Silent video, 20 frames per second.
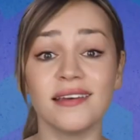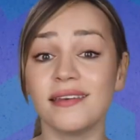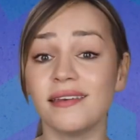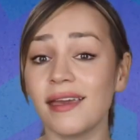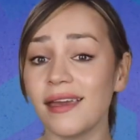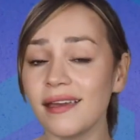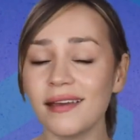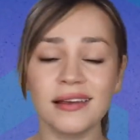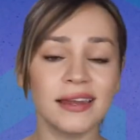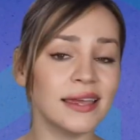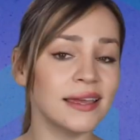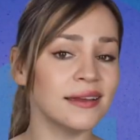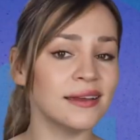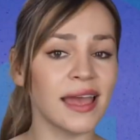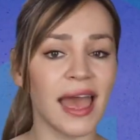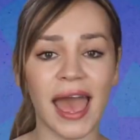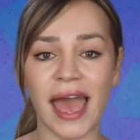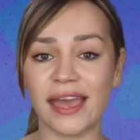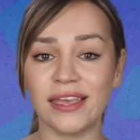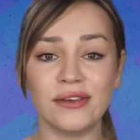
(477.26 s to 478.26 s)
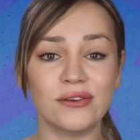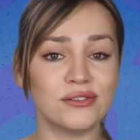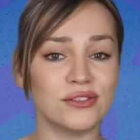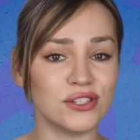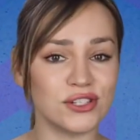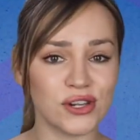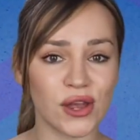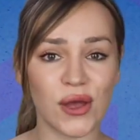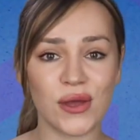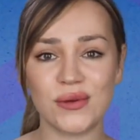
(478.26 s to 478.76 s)
giggling at your
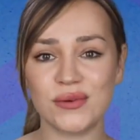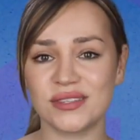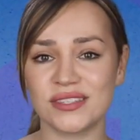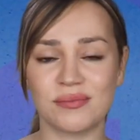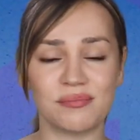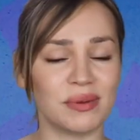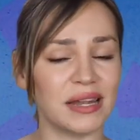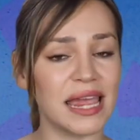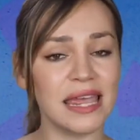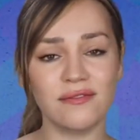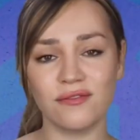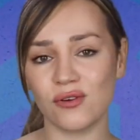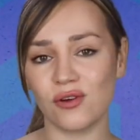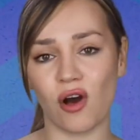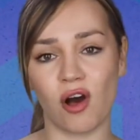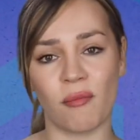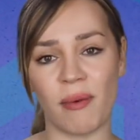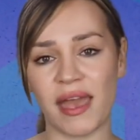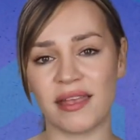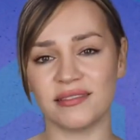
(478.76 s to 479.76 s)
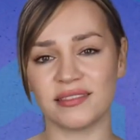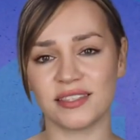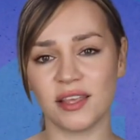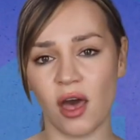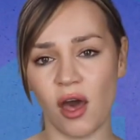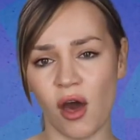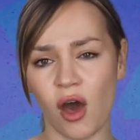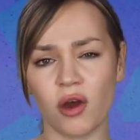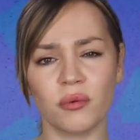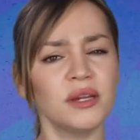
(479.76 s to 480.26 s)
jokes, playful comments,
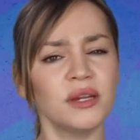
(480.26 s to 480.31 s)
or